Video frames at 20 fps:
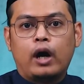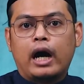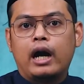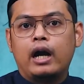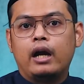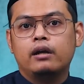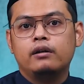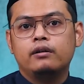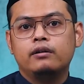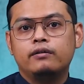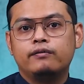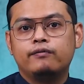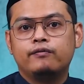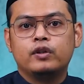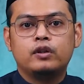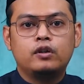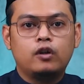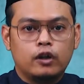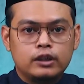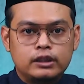I
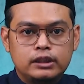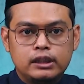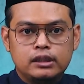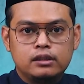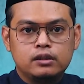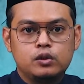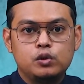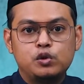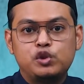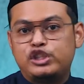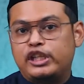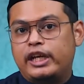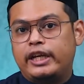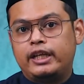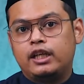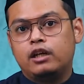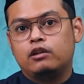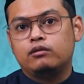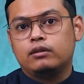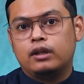forgotten to say
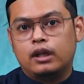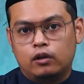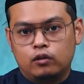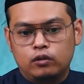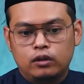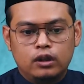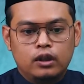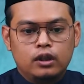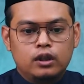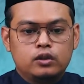it out loud.